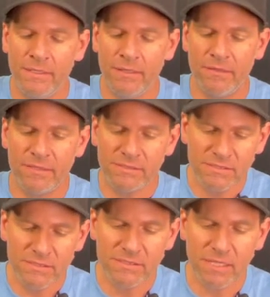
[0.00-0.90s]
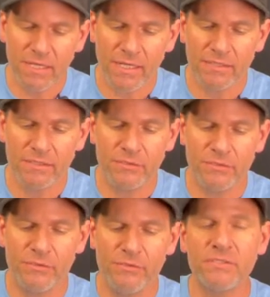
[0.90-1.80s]
this design
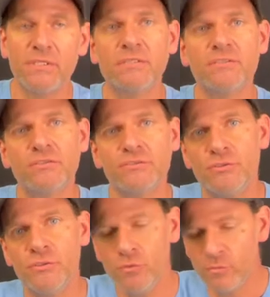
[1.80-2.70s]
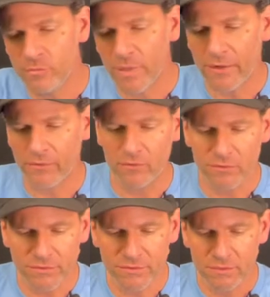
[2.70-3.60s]
uses two
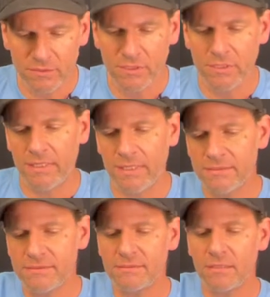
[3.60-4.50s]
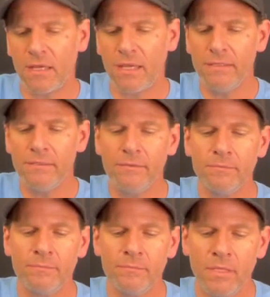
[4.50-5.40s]
barrels inside
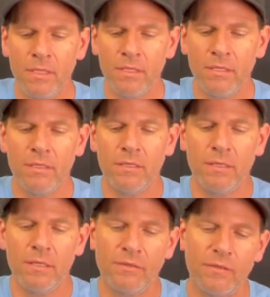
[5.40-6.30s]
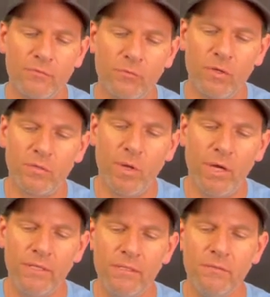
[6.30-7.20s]
the throttle
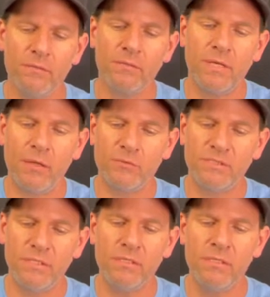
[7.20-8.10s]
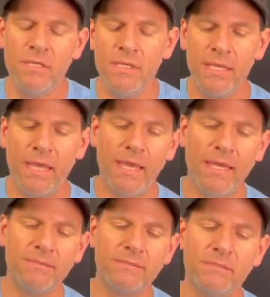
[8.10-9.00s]
body housing,
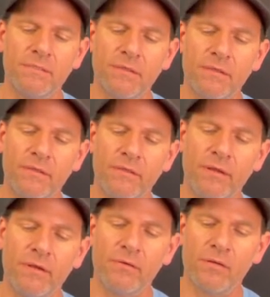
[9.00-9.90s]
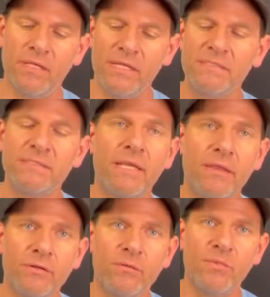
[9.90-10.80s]
and they're linked
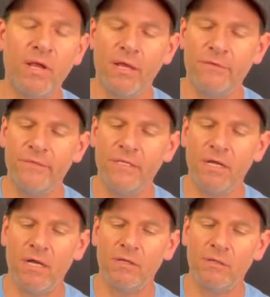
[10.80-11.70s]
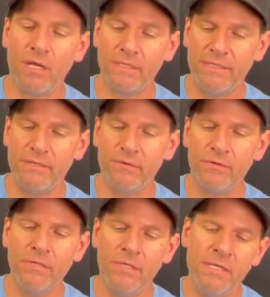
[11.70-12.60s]
together via a
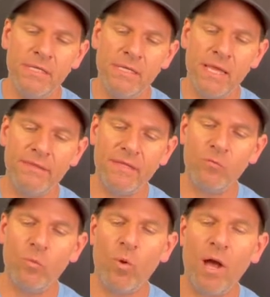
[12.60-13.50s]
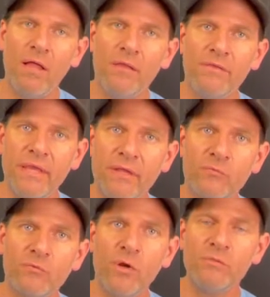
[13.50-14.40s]
gear. And then while they
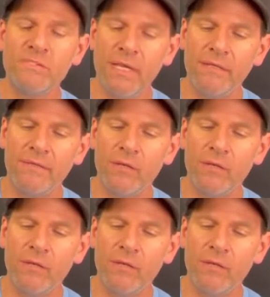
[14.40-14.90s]
rotate